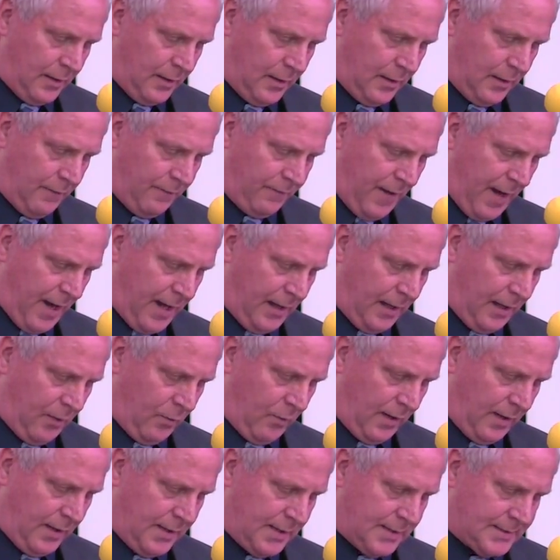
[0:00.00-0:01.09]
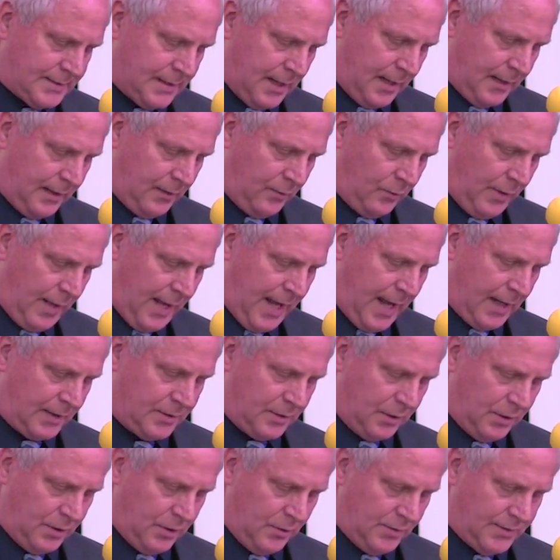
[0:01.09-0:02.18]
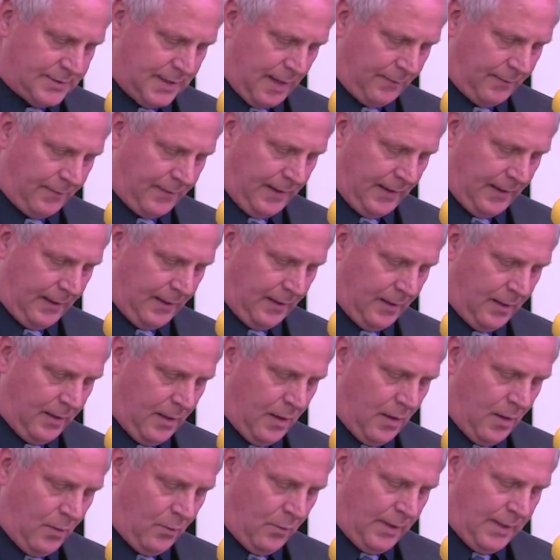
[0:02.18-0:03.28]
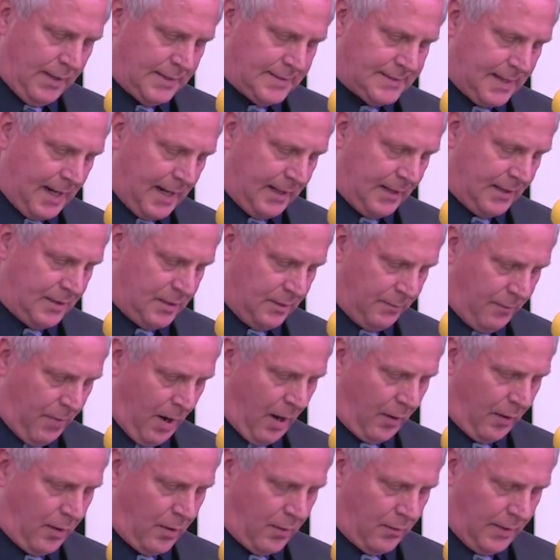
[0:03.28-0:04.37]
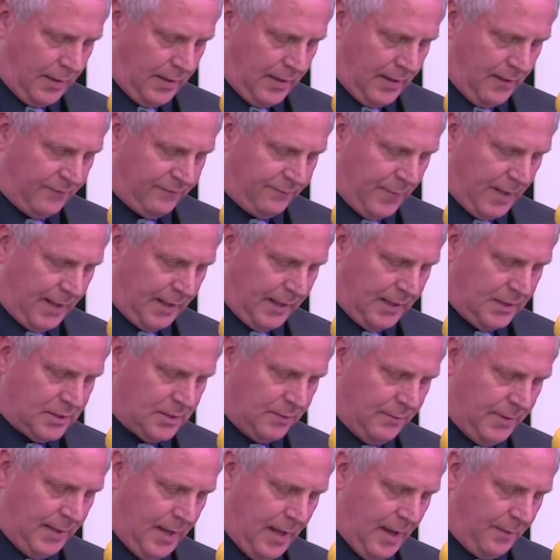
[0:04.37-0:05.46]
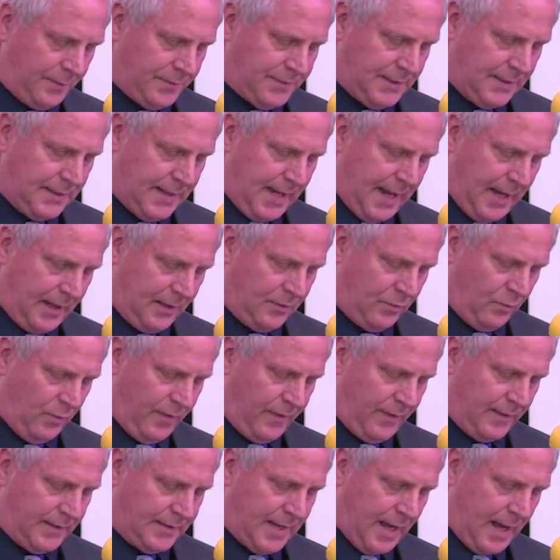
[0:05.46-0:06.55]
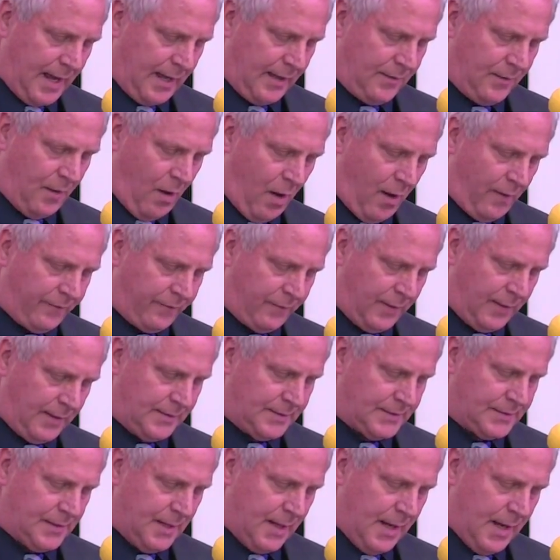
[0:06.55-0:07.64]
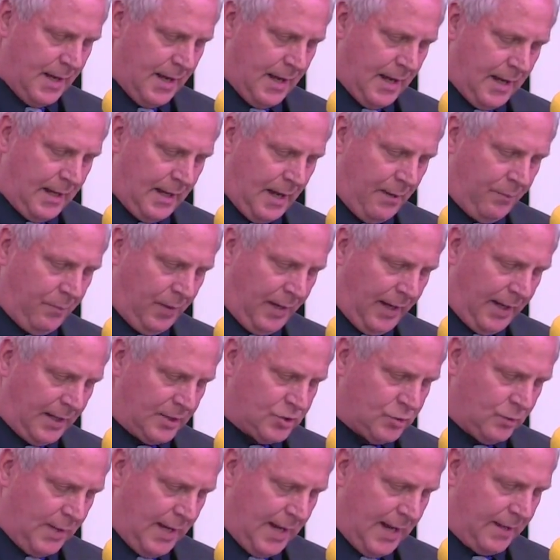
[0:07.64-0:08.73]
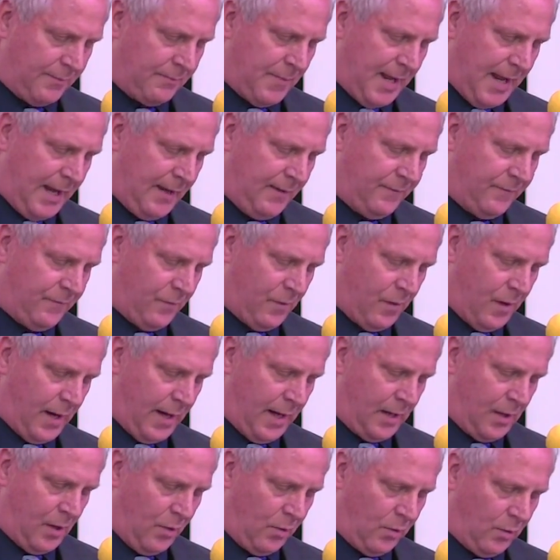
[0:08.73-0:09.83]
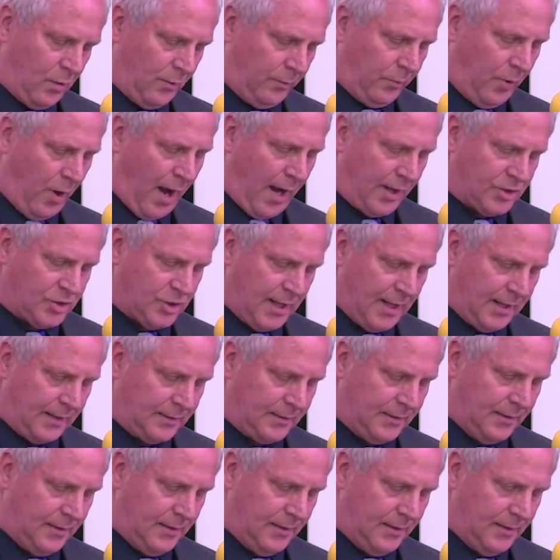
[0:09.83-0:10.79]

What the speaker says: Finally, we decided we had to do something. We decided to borrow enough money to be up to date with the tithe offerings and a pledge we had made for a local project.